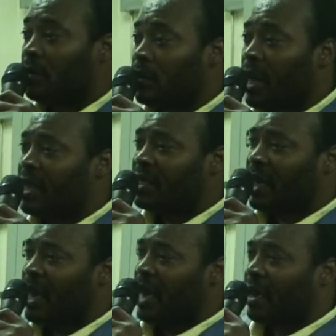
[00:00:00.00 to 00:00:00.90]
You gotta
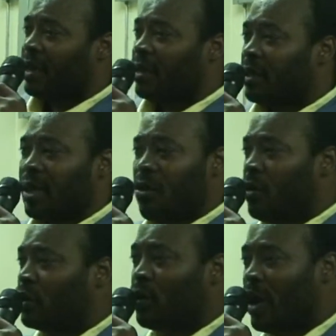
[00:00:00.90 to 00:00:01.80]
say, hey, they're
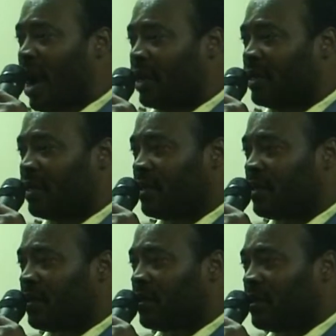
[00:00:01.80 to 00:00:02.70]
going through a lot.
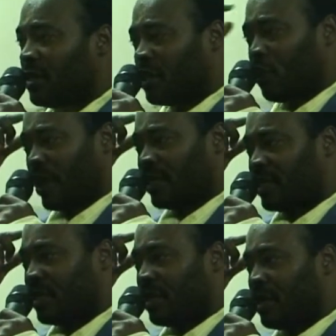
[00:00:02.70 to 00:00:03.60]

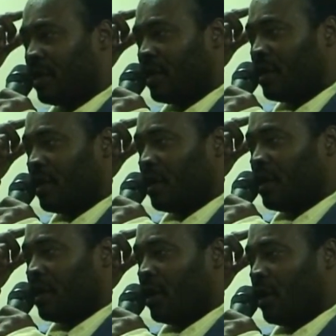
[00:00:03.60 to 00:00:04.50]
Stress.
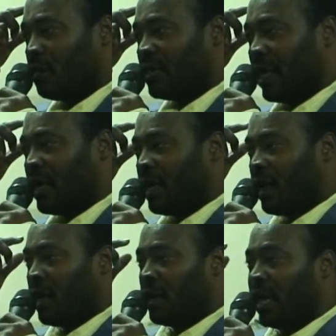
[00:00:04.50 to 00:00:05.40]
You know what I'm
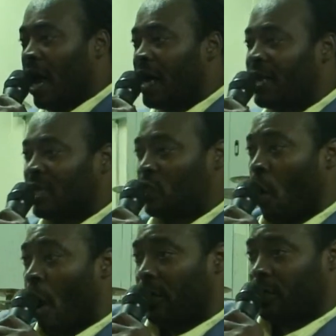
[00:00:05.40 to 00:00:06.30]
saying? They're on their
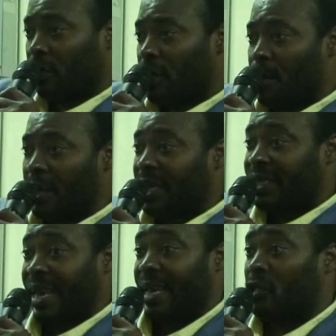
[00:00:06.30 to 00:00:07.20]
jobs, you know what I mean? They're
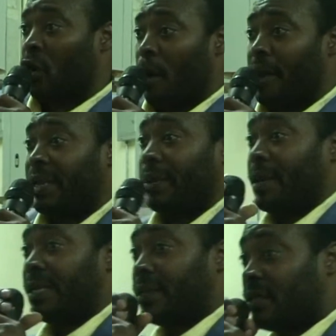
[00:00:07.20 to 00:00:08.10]
taking jobs and
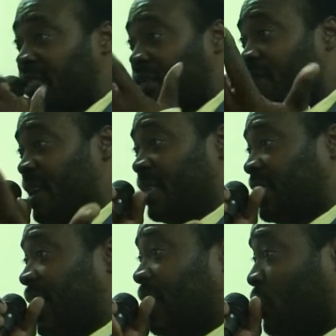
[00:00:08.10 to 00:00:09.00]
they're in severe
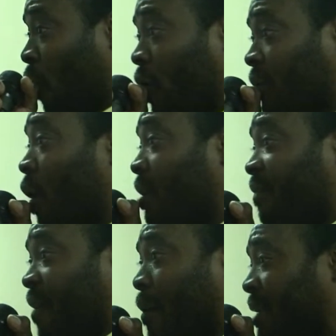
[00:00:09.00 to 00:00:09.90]
selling jobs, all
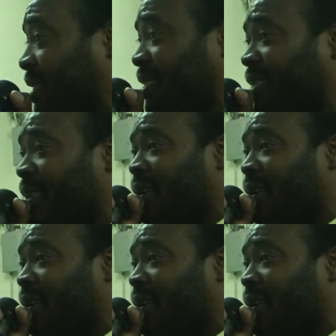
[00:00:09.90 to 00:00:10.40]
the pharmacists.